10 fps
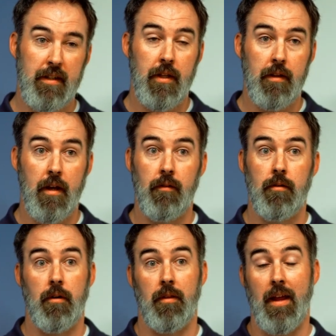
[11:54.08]
level
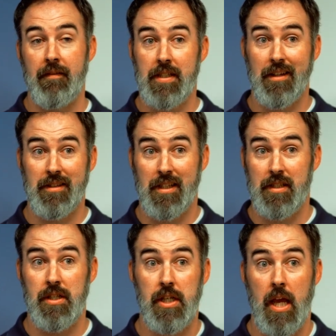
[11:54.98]
or lifestyle
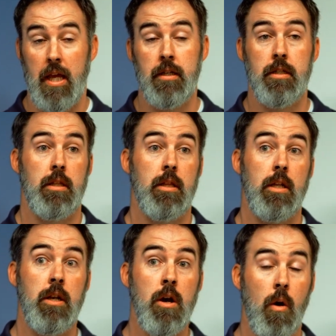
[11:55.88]
doesn't change,
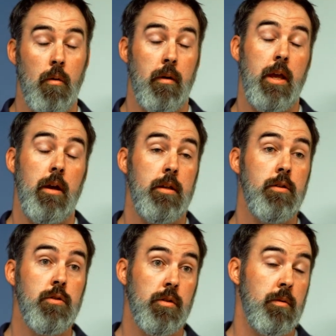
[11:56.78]
then no, it
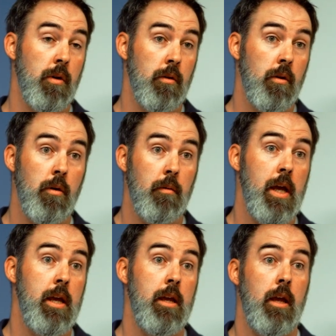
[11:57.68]
usually won't go
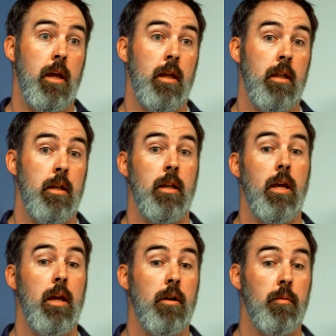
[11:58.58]
away
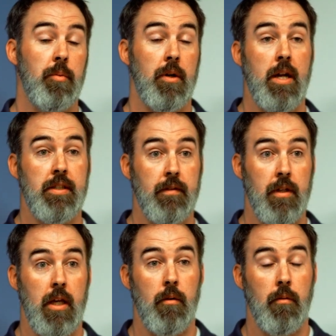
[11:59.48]
and it'll
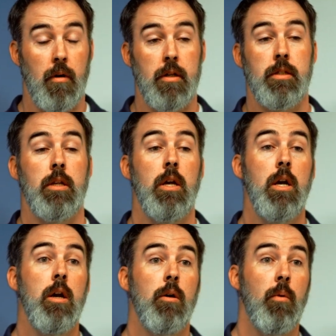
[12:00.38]
progressively get worse.
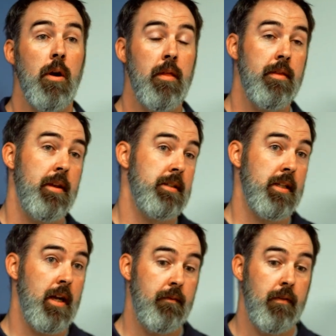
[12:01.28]
One of the things
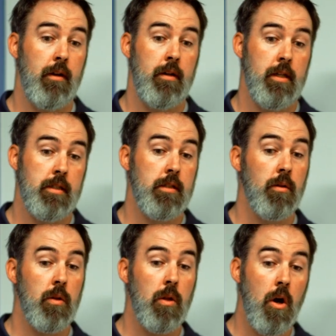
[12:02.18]
that I've found is
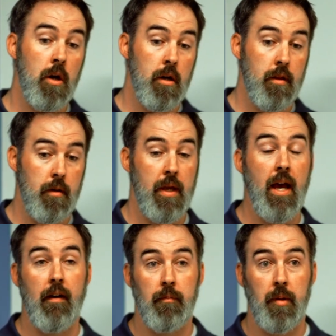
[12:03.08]
the longer that we
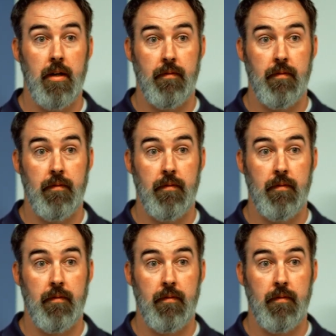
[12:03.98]
have plantar